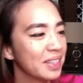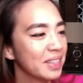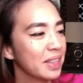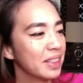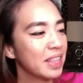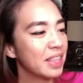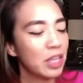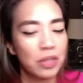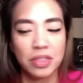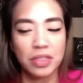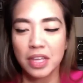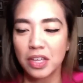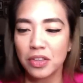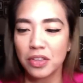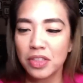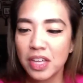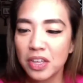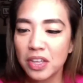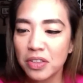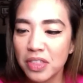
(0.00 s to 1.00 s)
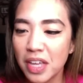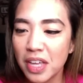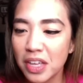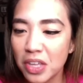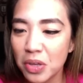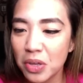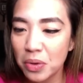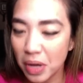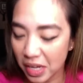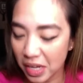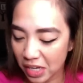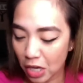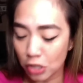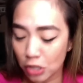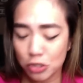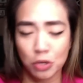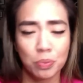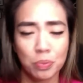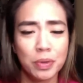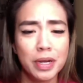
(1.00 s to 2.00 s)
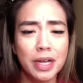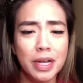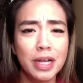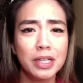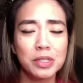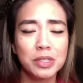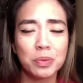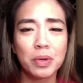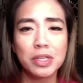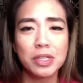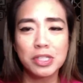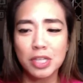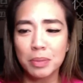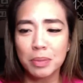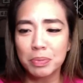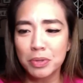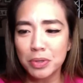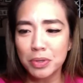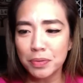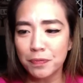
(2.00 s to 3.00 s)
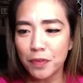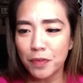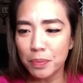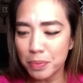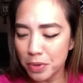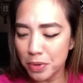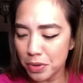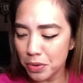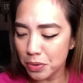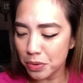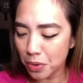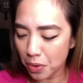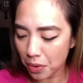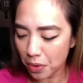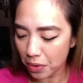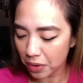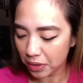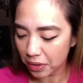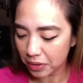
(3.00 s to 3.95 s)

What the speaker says: Thank you. Charisse, what's up, Nate from New York?